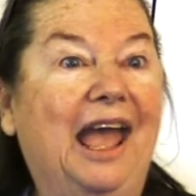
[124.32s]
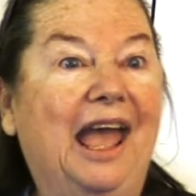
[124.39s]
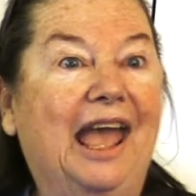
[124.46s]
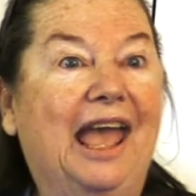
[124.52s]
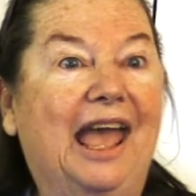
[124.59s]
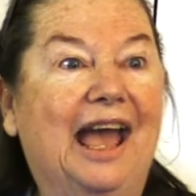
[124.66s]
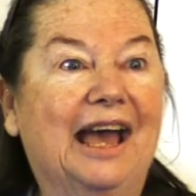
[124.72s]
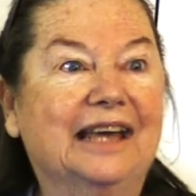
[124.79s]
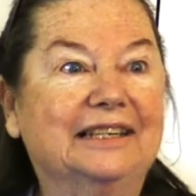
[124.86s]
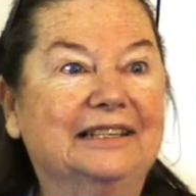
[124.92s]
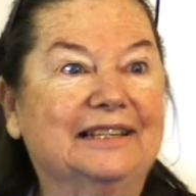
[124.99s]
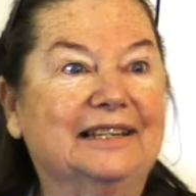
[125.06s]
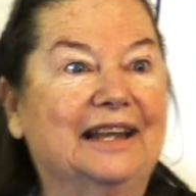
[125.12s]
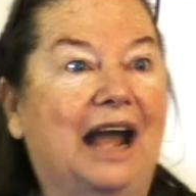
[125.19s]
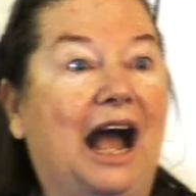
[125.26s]
And
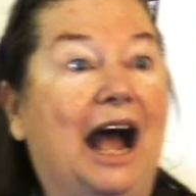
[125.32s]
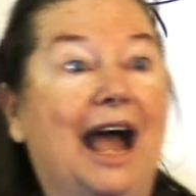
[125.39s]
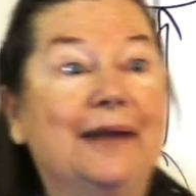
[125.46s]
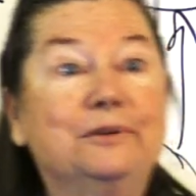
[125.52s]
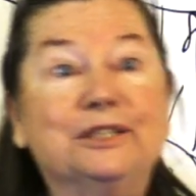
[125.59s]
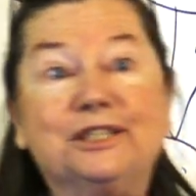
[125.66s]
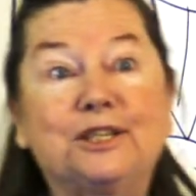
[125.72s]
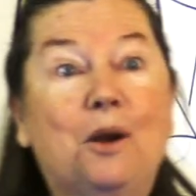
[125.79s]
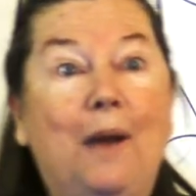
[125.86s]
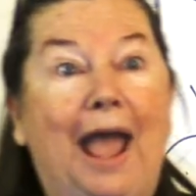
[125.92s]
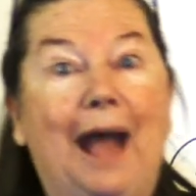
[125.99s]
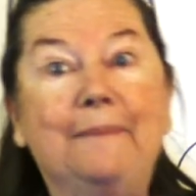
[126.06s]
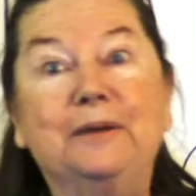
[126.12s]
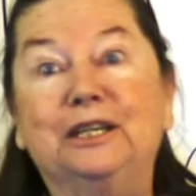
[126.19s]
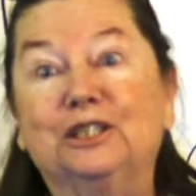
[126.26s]
I was so
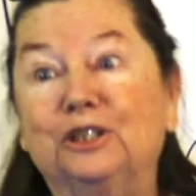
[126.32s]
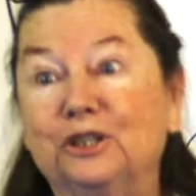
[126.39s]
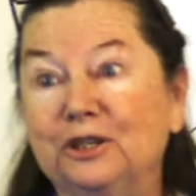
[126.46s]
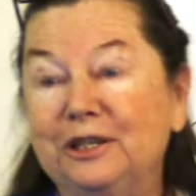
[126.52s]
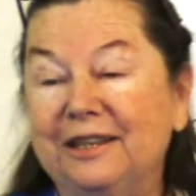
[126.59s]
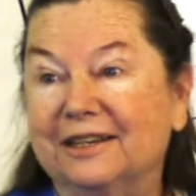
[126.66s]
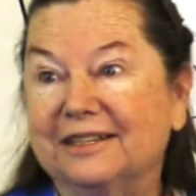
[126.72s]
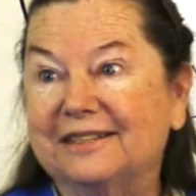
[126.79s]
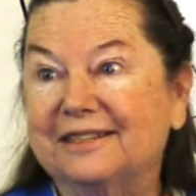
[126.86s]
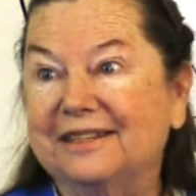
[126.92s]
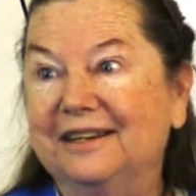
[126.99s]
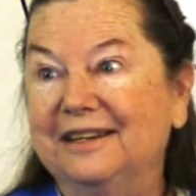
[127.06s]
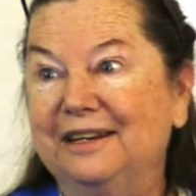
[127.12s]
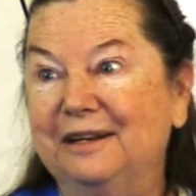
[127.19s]
happy to learn this